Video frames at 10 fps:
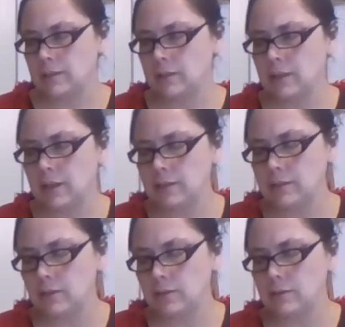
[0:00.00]
The duck eggs
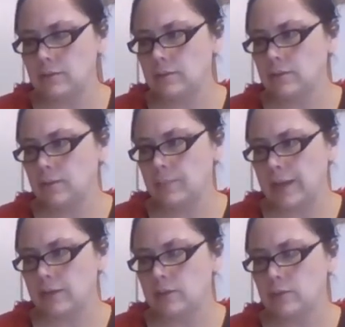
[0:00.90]
don't
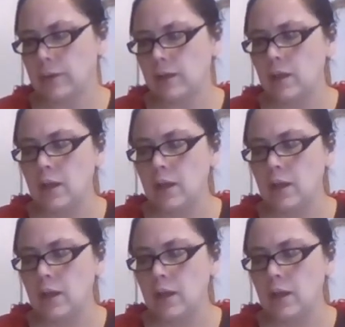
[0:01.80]
smash as well.